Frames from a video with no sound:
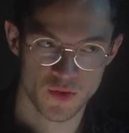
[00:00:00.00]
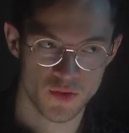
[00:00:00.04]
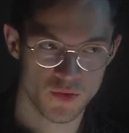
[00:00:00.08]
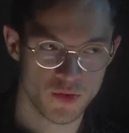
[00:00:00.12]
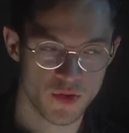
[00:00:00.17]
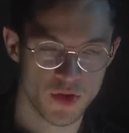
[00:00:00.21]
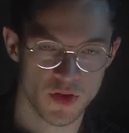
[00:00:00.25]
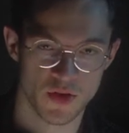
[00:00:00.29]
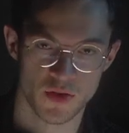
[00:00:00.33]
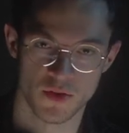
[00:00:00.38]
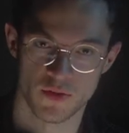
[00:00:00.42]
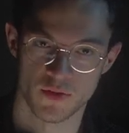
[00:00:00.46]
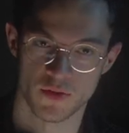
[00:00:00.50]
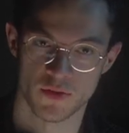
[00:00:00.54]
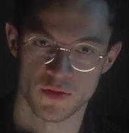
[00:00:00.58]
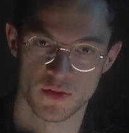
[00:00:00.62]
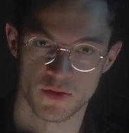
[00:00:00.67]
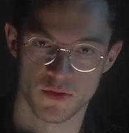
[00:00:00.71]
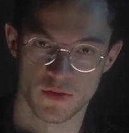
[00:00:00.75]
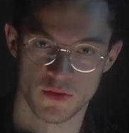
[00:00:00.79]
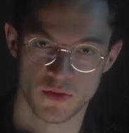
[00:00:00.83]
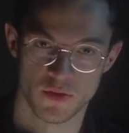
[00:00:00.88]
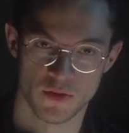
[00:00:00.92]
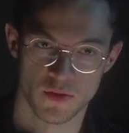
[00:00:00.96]

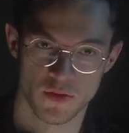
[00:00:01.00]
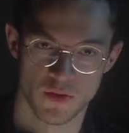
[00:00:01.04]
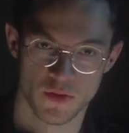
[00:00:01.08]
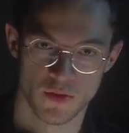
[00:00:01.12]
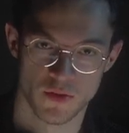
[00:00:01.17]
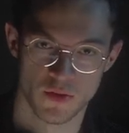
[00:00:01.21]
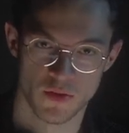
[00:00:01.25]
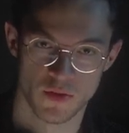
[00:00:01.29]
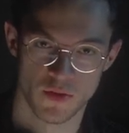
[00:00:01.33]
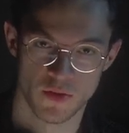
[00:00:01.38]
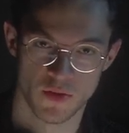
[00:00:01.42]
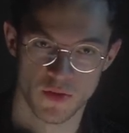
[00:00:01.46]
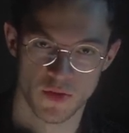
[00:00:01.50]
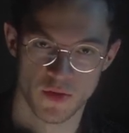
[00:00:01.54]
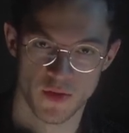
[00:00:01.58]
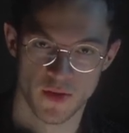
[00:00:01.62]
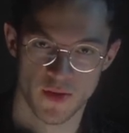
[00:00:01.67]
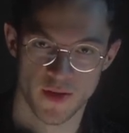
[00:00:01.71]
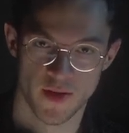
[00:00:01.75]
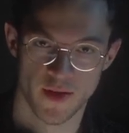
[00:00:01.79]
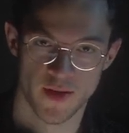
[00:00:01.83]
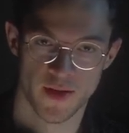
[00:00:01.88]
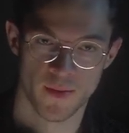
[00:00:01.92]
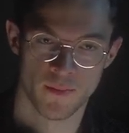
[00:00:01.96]
years,
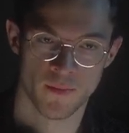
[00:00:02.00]
and